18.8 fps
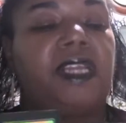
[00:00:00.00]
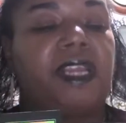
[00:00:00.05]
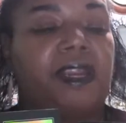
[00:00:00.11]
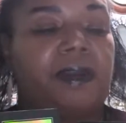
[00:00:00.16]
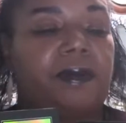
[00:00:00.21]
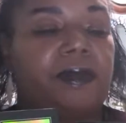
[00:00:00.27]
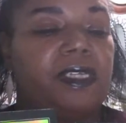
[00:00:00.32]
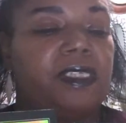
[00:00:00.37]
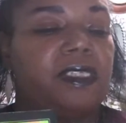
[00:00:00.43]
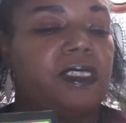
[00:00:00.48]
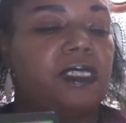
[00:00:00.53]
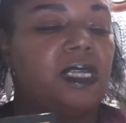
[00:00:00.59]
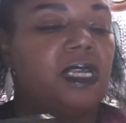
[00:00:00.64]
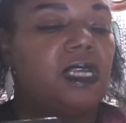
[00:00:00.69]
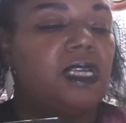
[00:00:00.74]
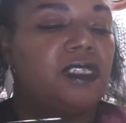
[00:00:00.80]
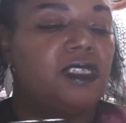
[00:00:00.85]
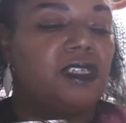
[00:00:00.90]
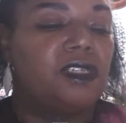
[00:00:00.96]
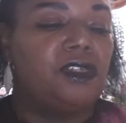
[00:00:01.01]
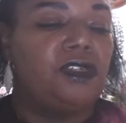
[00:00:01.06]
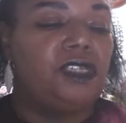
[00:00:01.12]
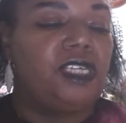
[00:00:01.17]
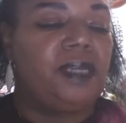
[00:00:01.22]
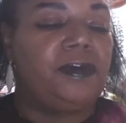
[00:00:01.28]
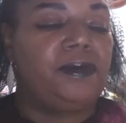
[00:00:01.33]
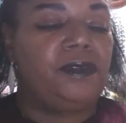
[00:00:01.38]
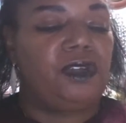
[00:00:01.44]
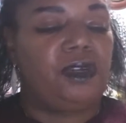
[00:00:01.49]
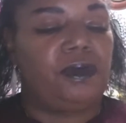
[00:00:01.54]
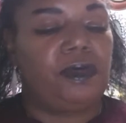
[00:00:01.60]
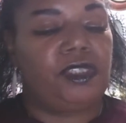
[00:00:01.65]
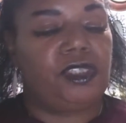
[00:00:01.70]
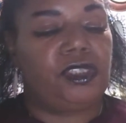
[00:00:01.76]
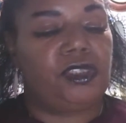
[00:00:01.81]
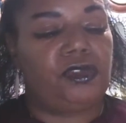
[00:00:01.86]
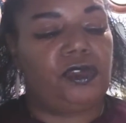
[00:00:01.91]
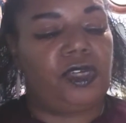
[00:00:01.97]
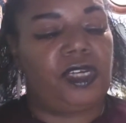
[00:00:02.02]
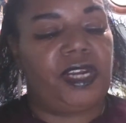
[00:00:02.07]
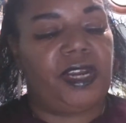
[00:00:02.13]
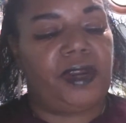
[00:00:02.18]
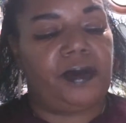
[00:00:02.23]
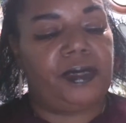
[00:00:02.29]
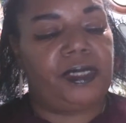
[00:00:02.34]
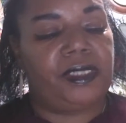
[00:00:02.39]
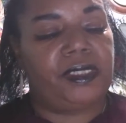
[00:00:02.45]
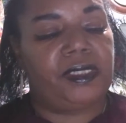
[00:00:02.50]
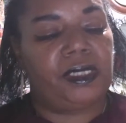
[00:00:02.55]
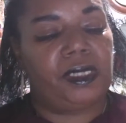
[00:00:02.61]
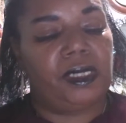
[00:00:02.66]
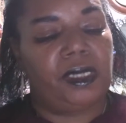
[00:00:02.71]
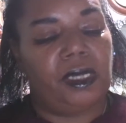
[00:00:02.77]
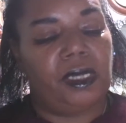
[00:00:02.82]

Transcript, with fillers: Aries. So you keep doing what you're doing, Aries.